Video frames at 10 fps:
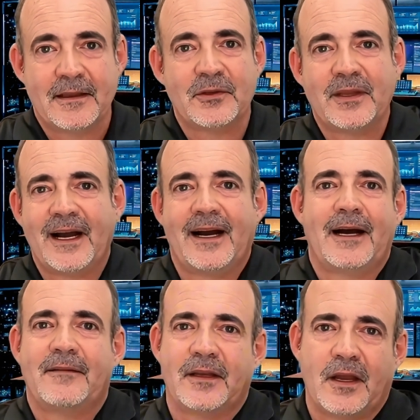You can't
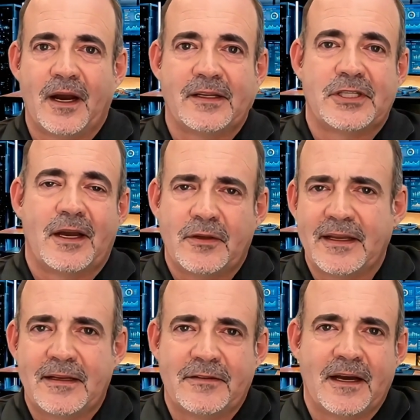have Claude
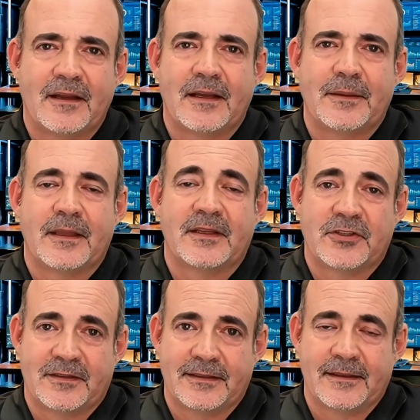generate the final
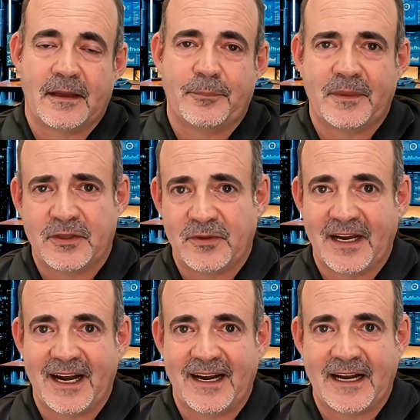image, but you
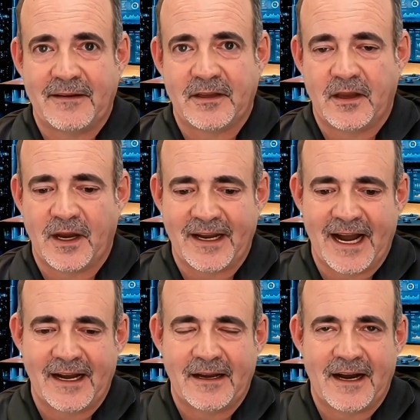can have Claude
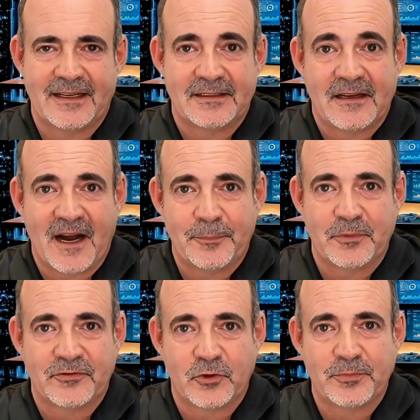analyze top
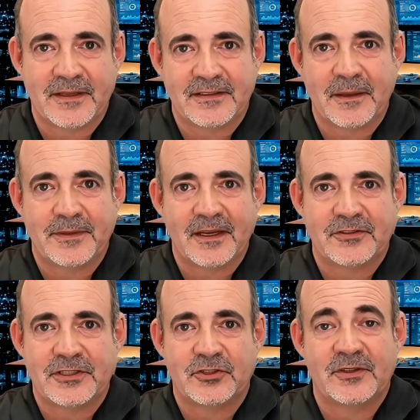performing
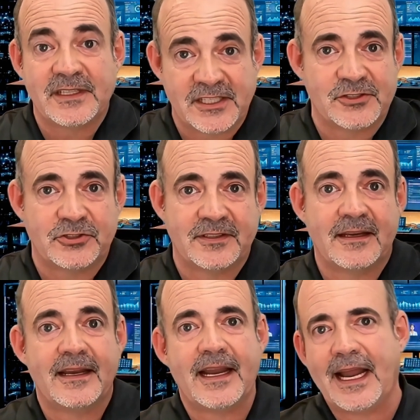thumbnails in your niche
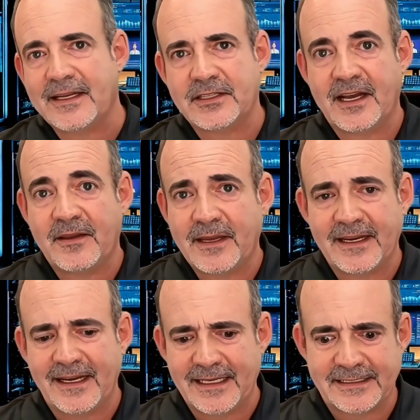and
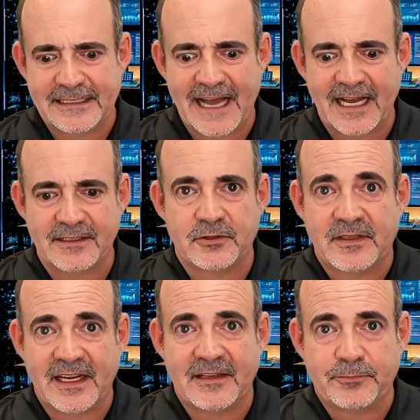generate an exact
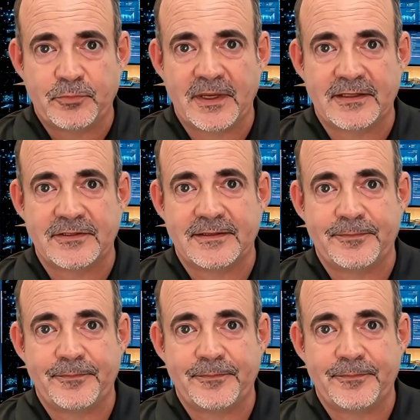creative brief.